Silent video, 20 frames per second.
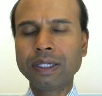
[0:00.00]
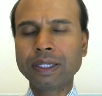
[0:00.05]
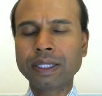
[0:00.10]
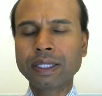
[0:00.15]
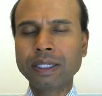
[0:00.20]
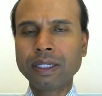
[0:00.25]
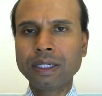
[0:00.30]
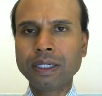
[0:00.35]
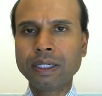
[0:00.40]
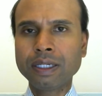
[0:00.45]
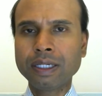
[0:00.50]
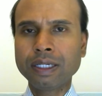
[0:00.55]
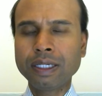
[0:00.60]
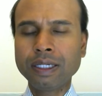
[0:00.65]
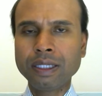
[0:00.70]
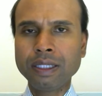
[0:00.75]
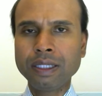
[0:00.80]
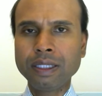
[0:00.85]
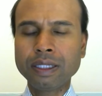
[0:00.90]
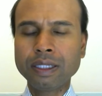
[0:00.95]
I, uh,
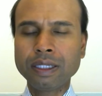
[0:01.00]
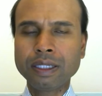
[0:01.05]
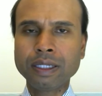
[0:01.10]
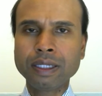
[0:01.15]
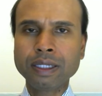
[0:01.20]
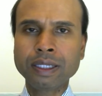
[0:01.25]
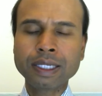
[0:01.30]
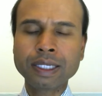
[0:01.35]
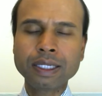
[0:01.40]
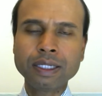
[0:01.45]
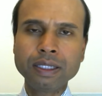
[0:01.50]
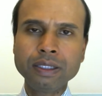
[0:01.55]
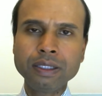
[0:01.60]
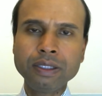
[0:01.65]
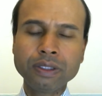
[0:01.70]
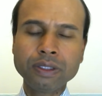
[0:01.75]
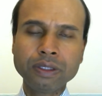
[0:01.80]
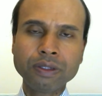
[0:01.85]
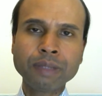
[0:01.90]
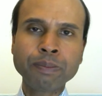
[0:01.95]
I, I can,
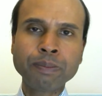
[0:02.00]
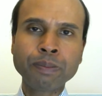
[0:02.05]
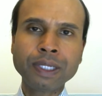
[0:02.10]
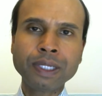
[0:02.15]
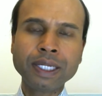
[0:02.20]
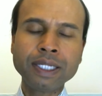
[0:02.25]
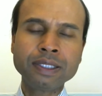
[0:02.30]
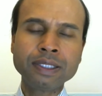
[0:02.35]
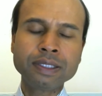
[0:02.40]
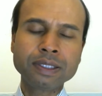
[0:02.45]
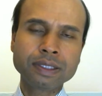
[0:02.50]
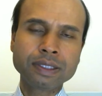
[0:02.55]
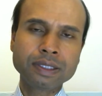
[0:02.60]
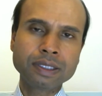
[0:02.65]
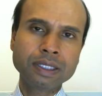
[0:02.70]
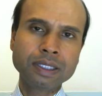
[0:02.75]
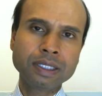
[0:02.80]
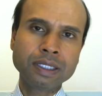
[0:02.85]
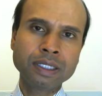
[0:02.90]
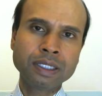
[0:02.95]
you know, I
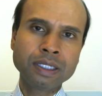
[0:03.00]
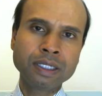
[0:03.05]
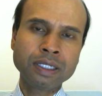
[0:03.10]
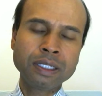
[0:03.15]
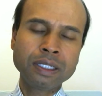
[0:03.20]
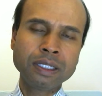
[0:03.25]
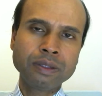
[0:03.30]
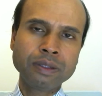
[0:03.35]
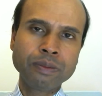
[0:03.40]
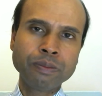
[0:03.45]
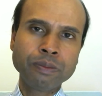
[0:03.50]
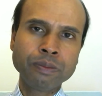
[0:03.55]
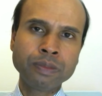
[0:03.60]
place uh,